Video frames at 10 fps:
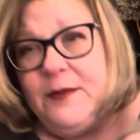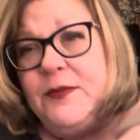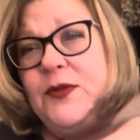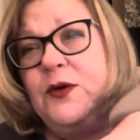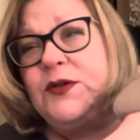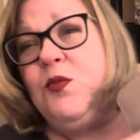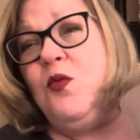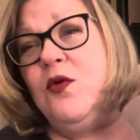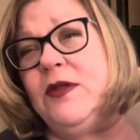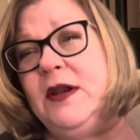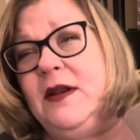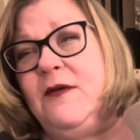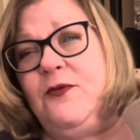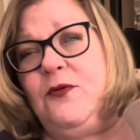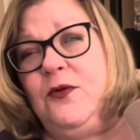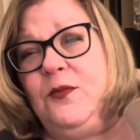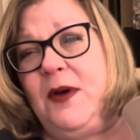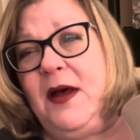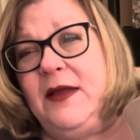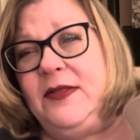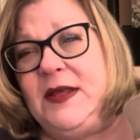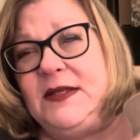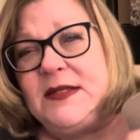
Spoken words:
there's more than enough room behind these